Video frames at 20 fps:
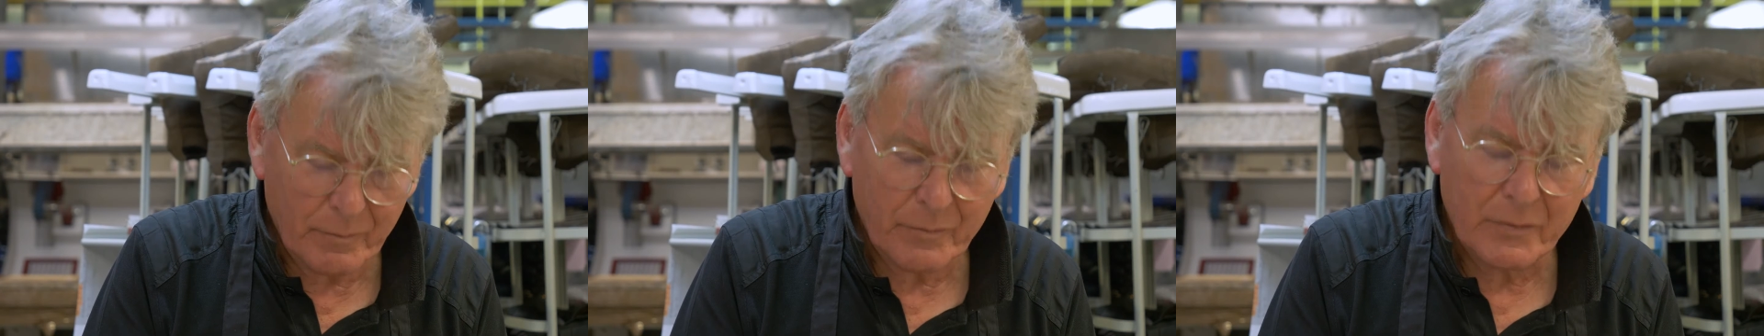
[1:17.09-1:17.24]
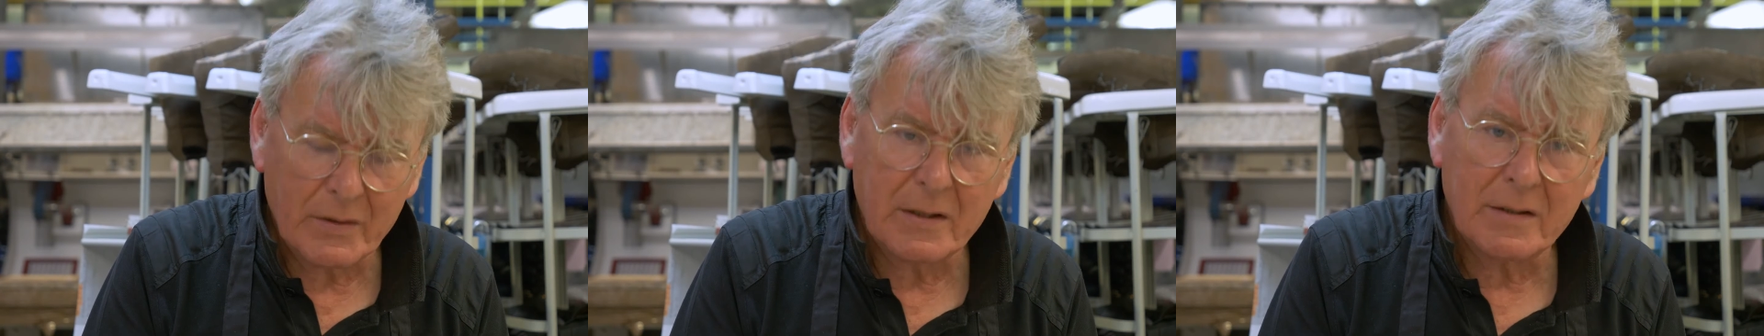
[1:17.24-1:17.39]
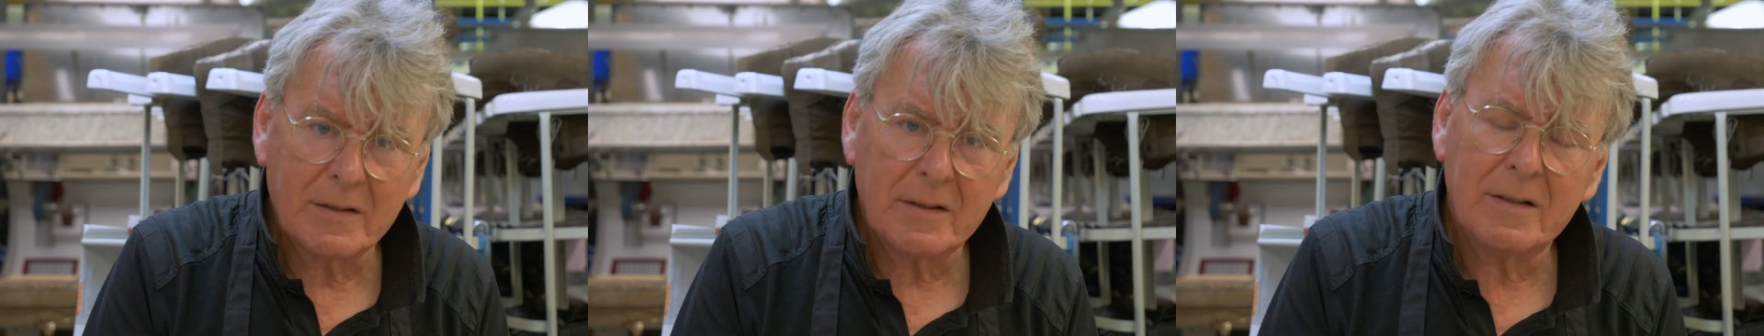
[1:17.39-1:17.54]

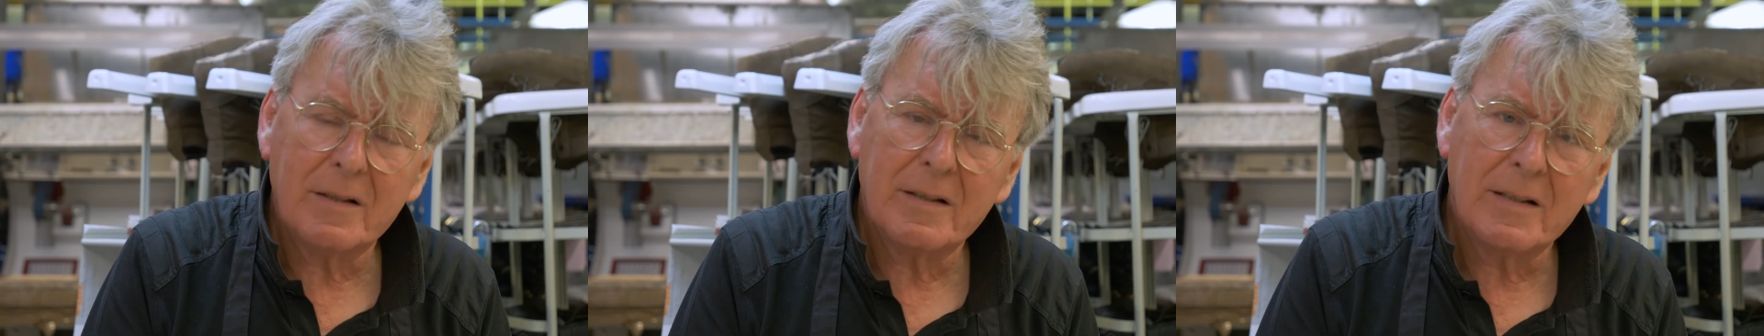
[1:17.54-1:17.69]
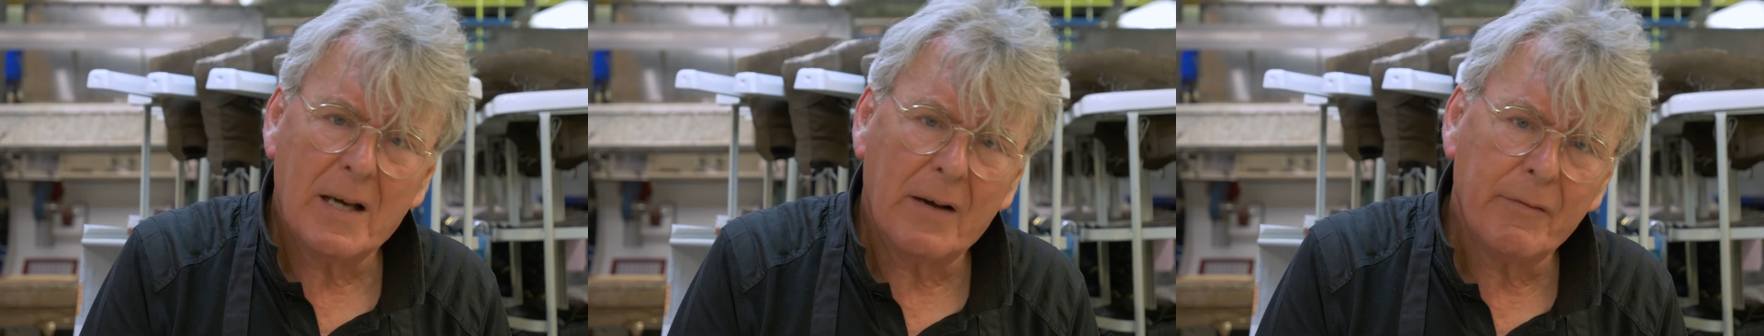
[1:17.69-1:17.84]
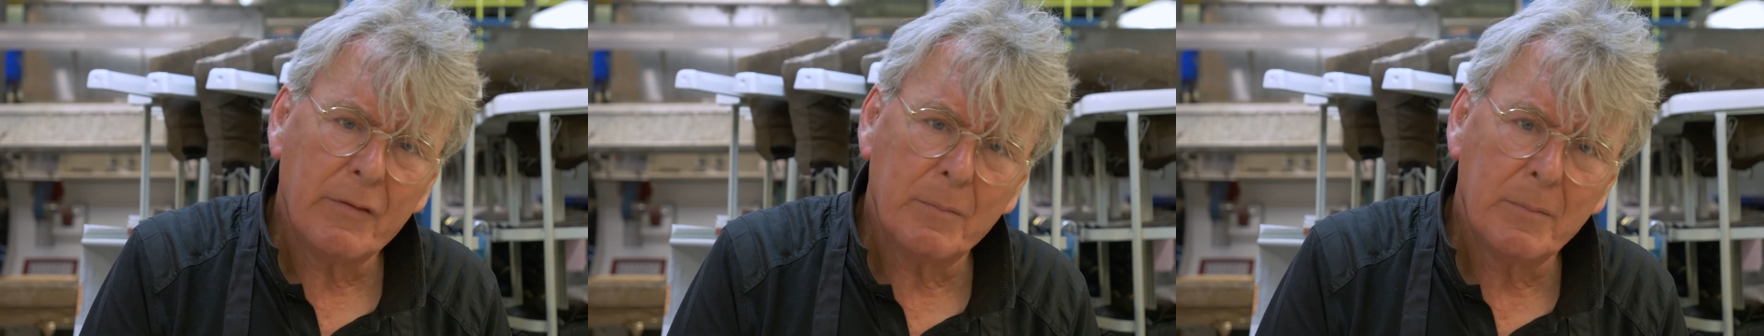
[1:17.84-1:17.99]
they didn't
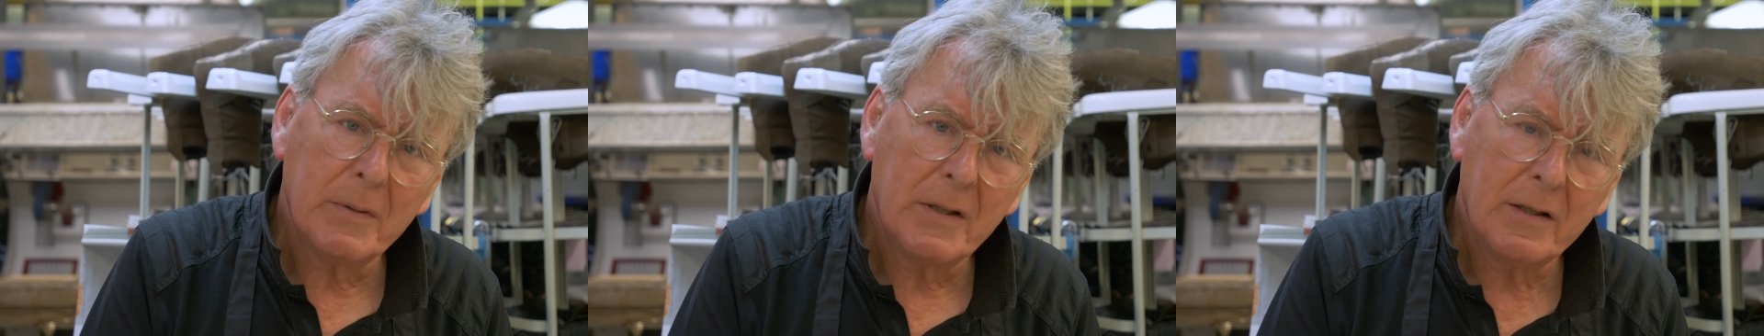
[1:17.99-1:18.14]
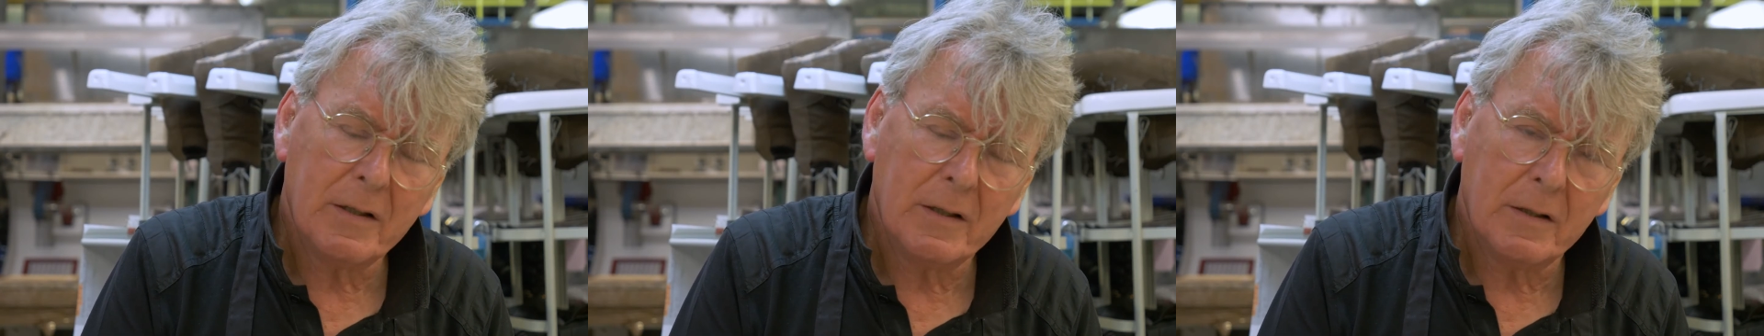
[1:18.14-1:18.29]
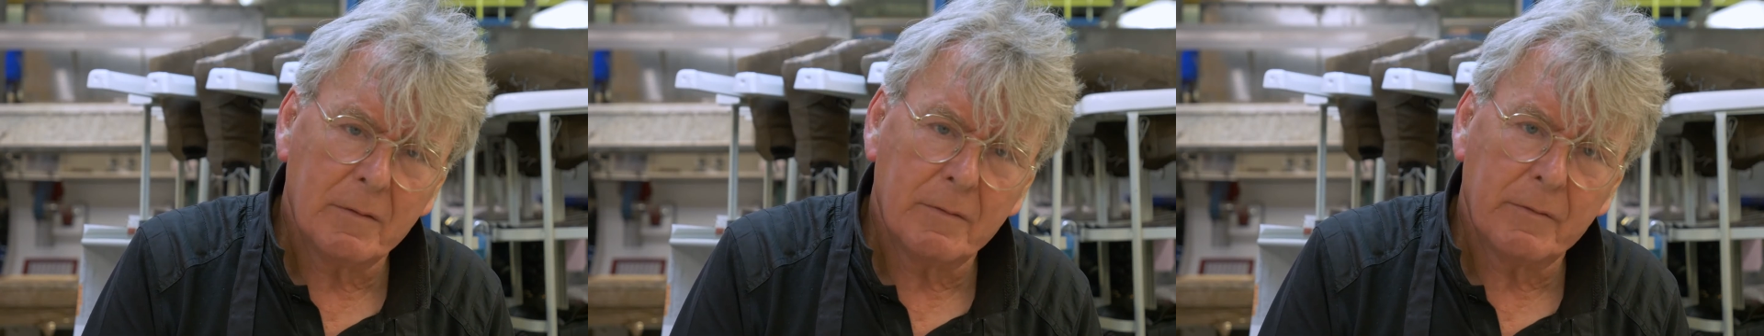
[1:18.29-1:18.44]
have a
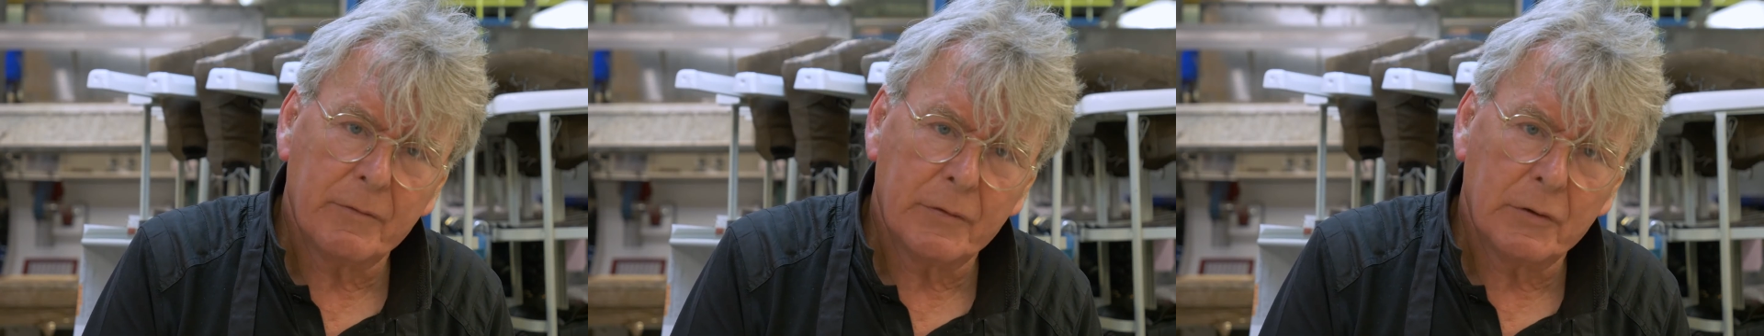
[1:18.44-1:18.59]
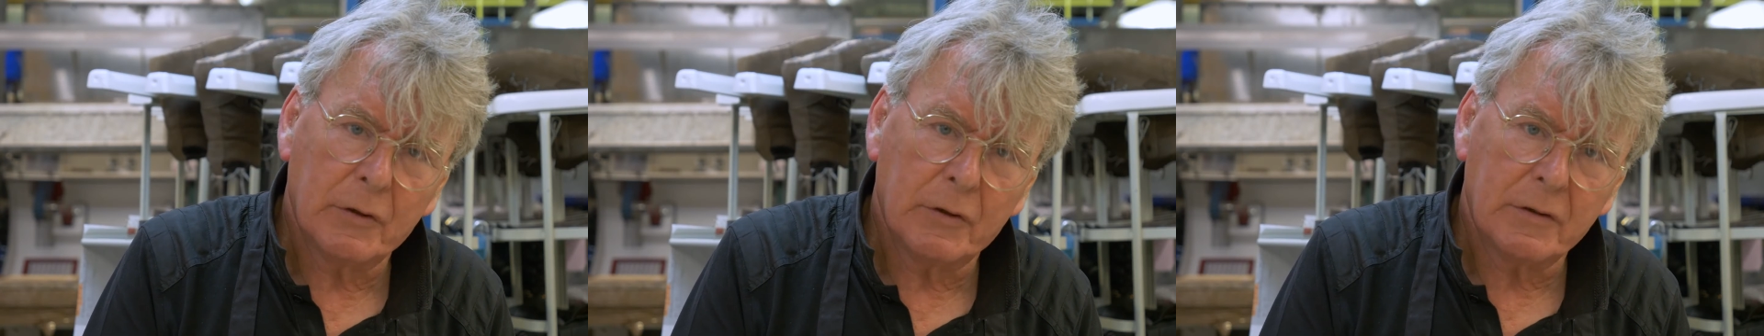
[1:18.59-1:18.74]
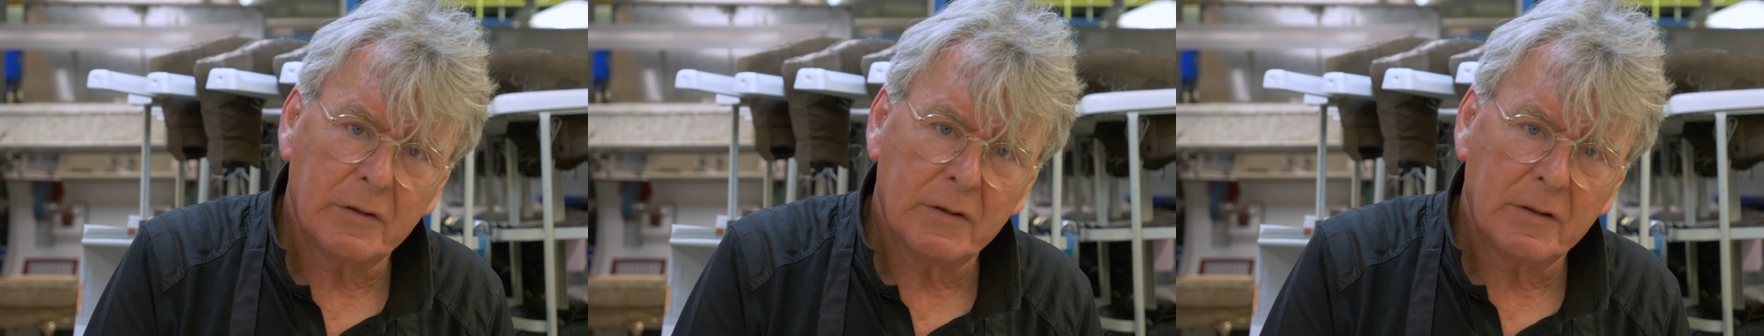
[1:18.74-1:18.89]
medium
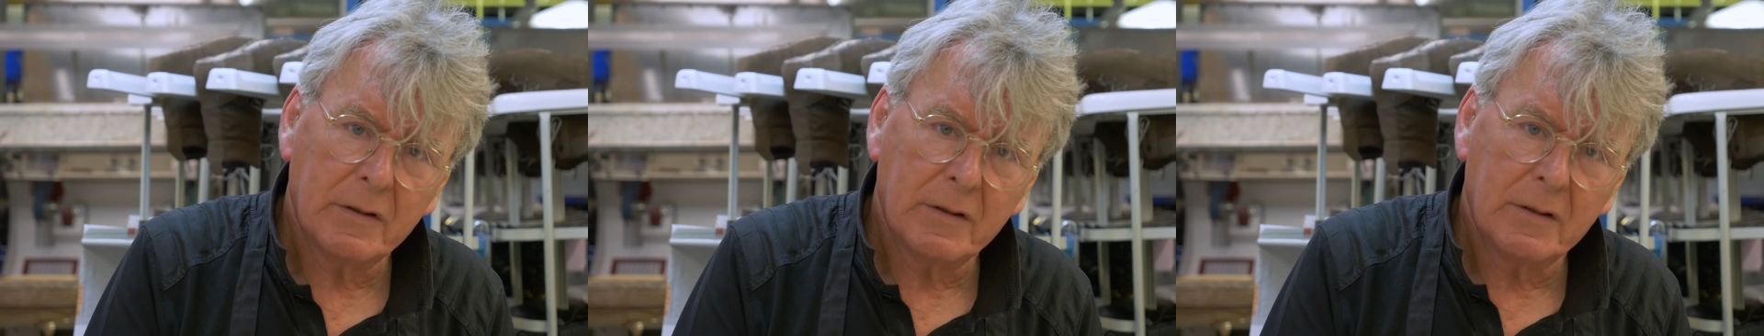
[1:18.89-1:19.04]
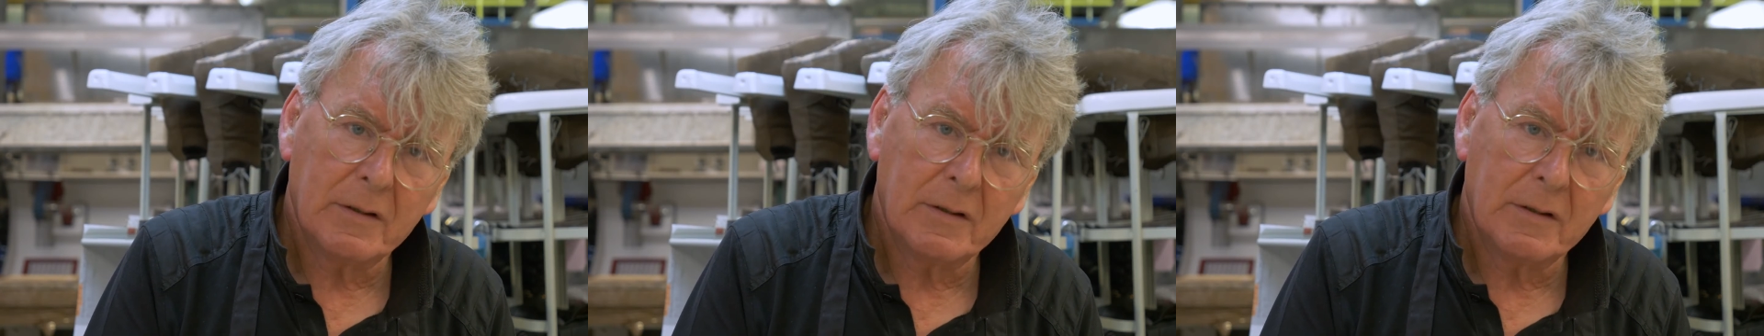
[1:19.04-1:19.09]
foot.